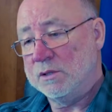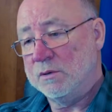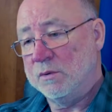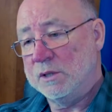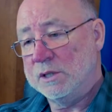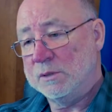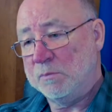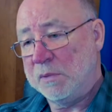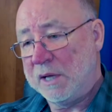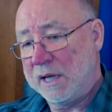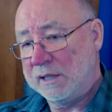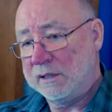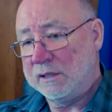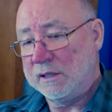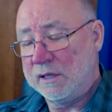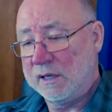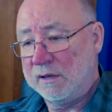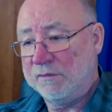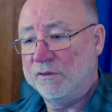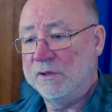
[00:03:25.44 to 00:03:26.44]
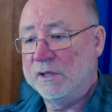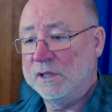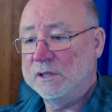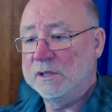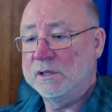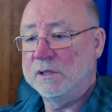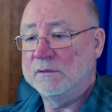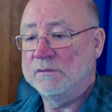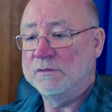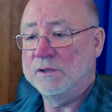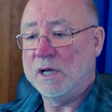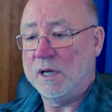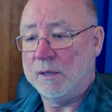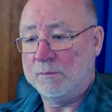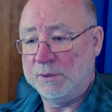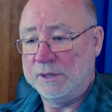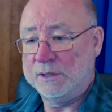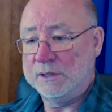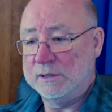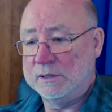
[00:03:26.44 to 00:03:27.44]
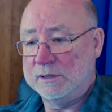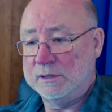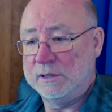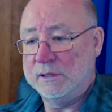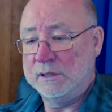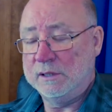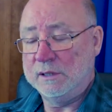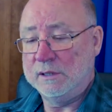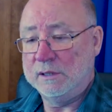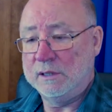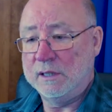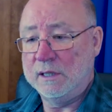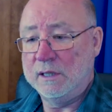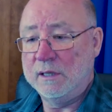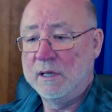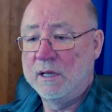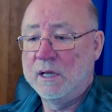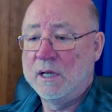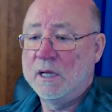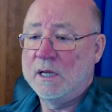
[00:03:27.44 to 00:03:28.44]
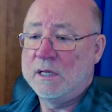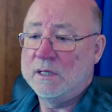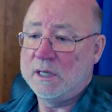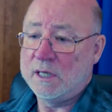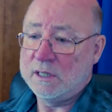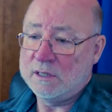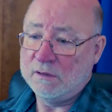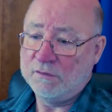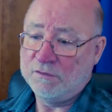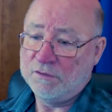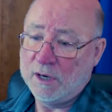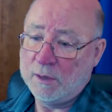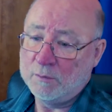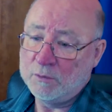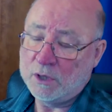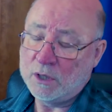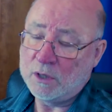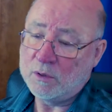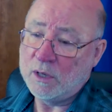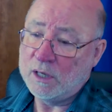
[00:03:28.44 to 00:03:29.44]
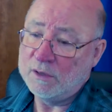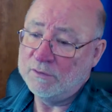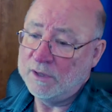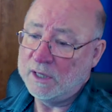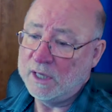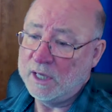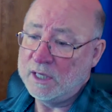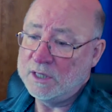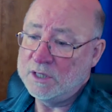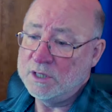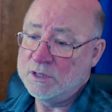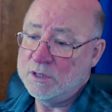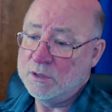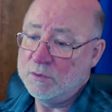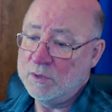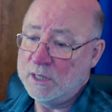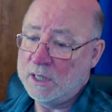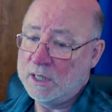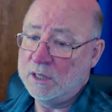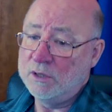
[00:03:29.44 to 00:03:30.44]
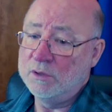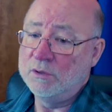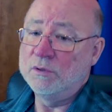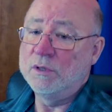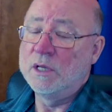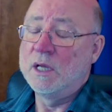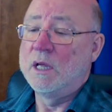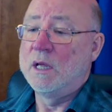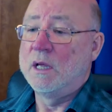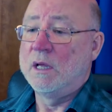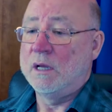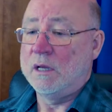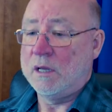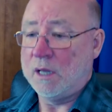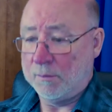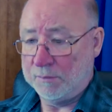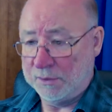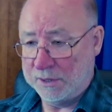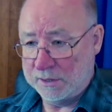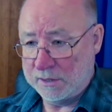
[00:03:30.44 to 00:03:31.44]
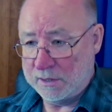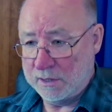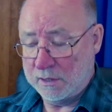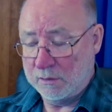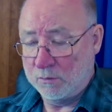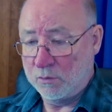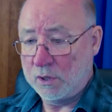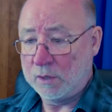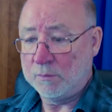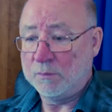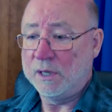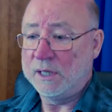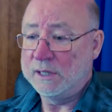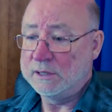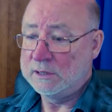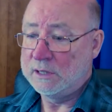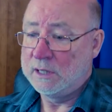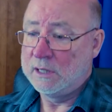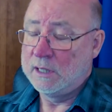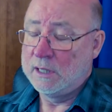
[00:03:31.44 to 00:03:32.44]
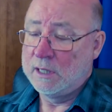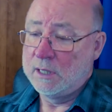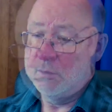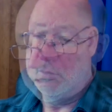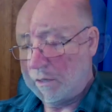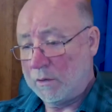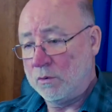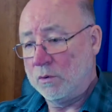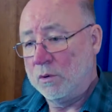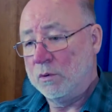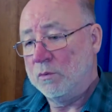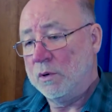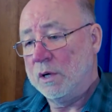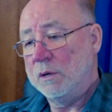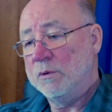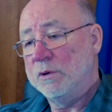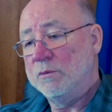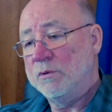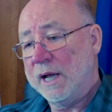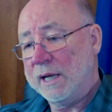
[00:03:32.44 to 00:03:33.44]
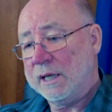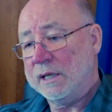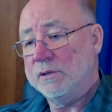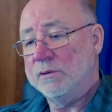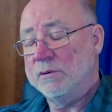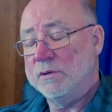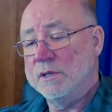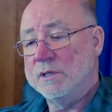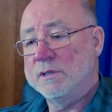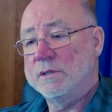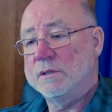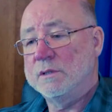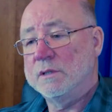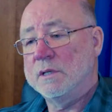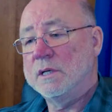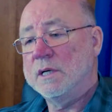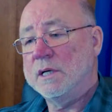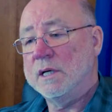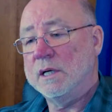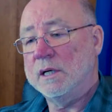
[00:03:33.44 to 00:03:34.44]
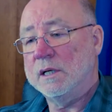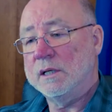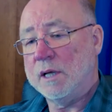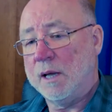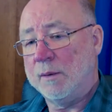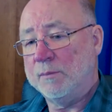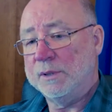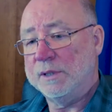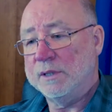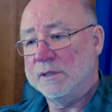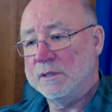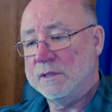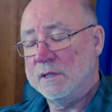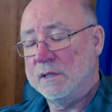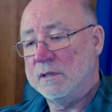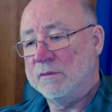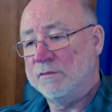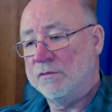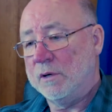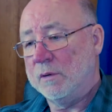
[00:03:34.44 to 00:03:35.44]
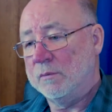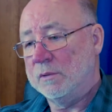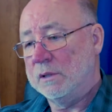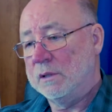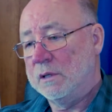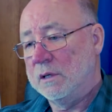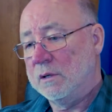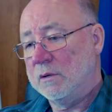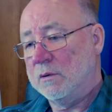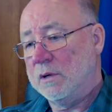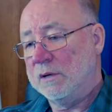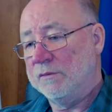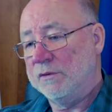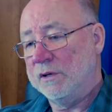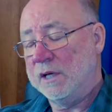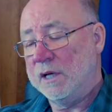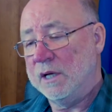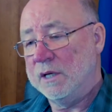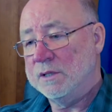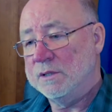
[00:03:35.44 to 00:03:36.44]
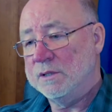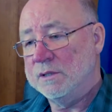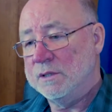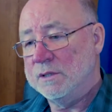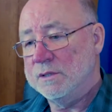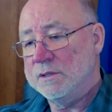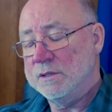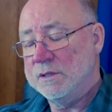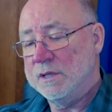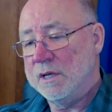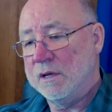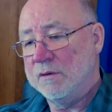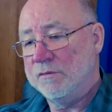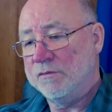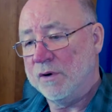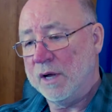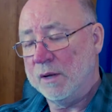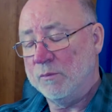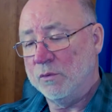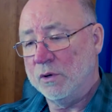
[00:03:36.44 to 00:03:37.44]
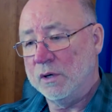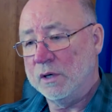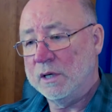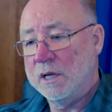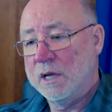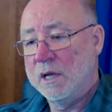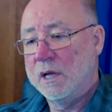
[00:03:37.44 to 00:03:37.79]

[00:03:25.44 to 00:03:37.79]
to expand their definition of competence in the National Framework of Qualifications to include competence in the workplace. While we recognise uh, competence in the formal qualifications uh, framework,